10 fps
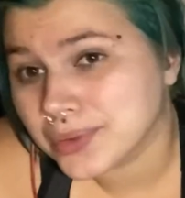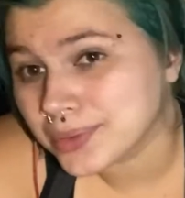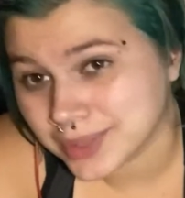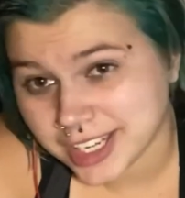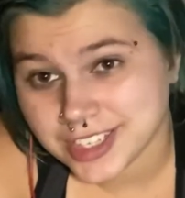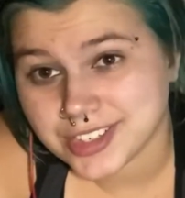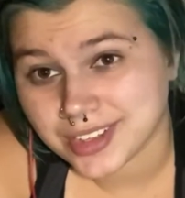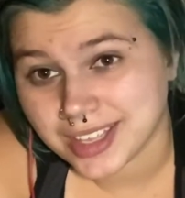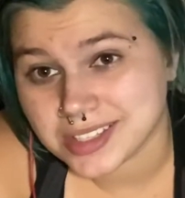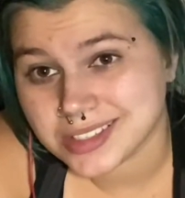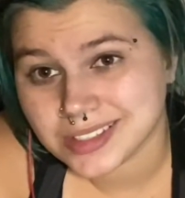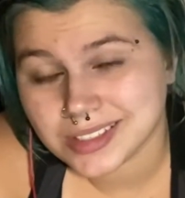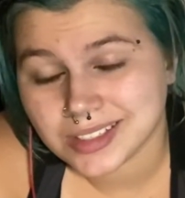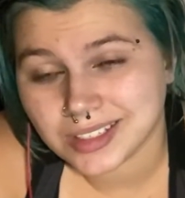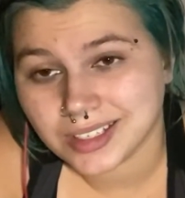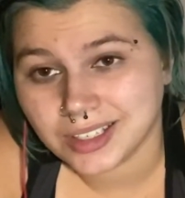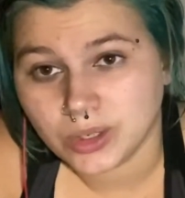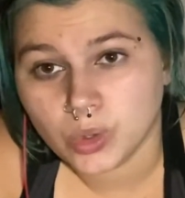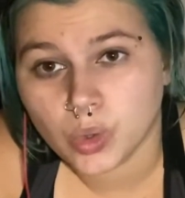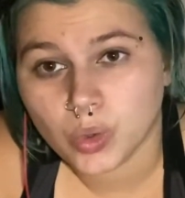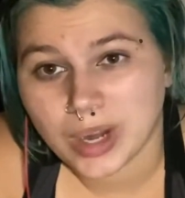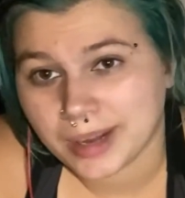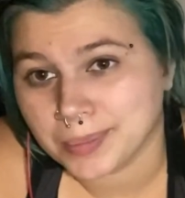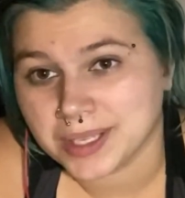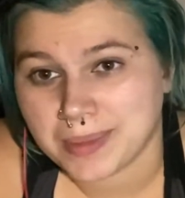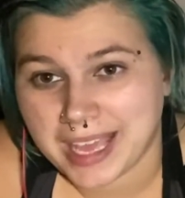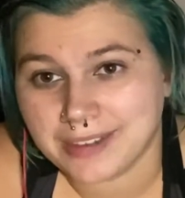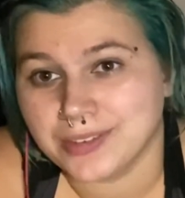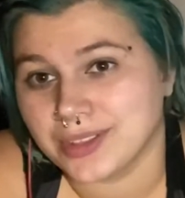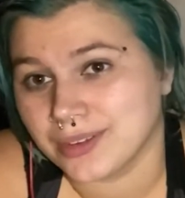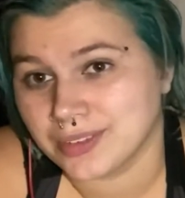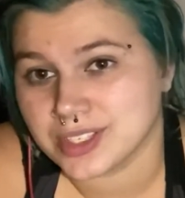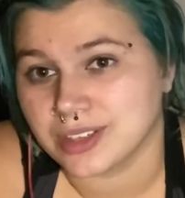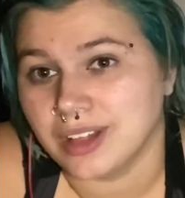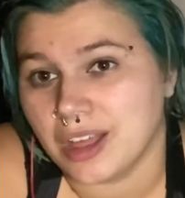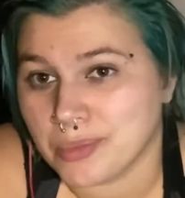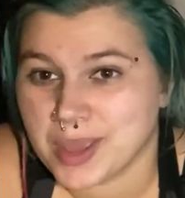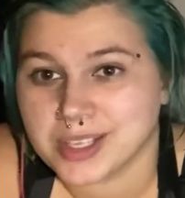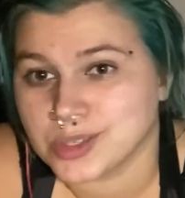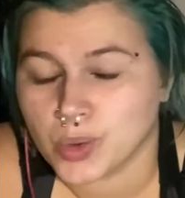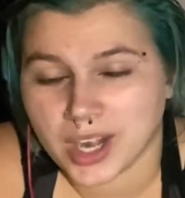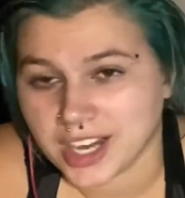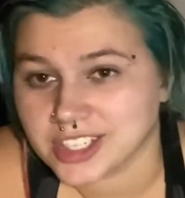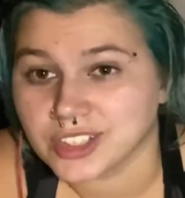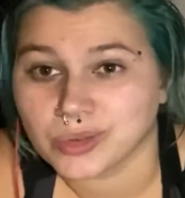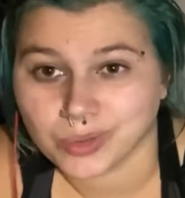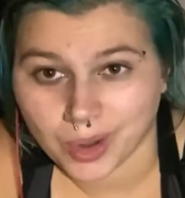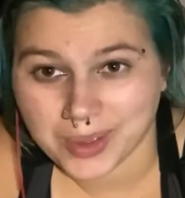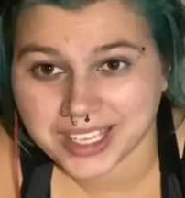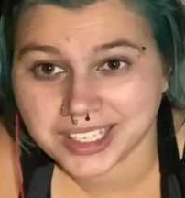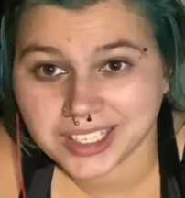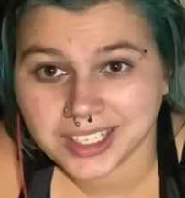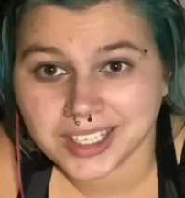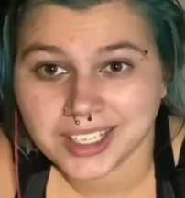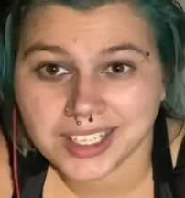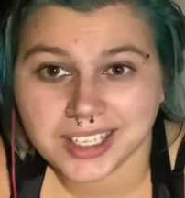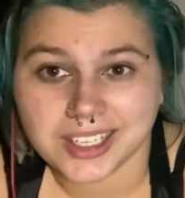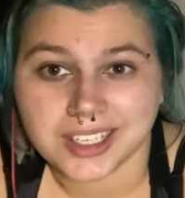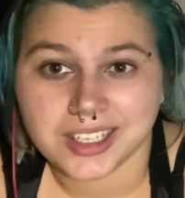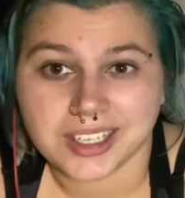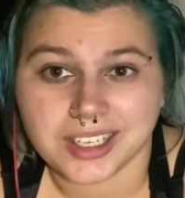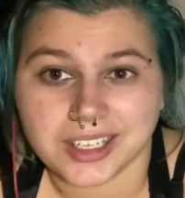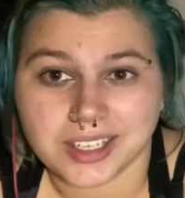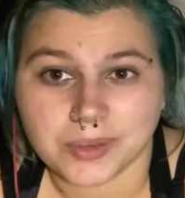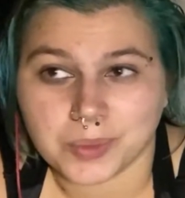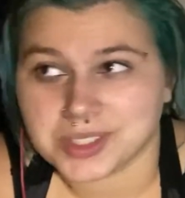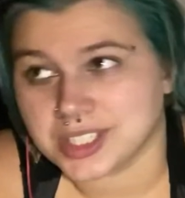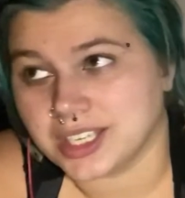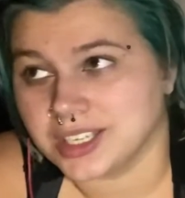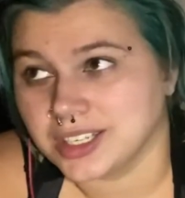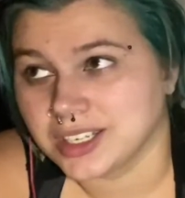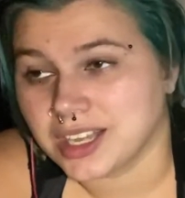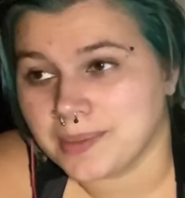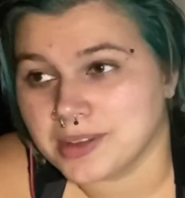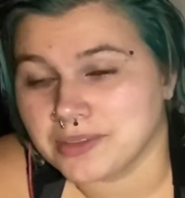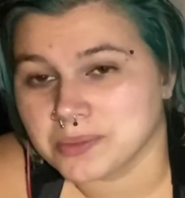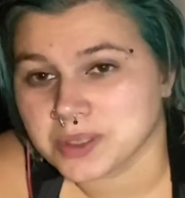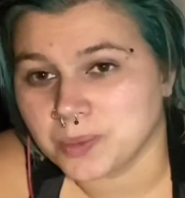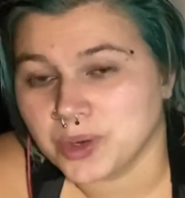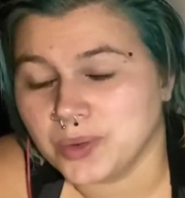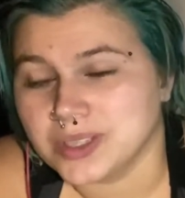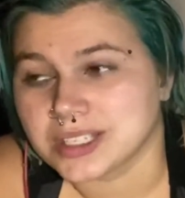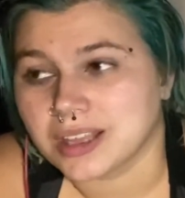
pretty sure that's incredibly bad for their physical health because you are not done growing. Once again, coming from someone who is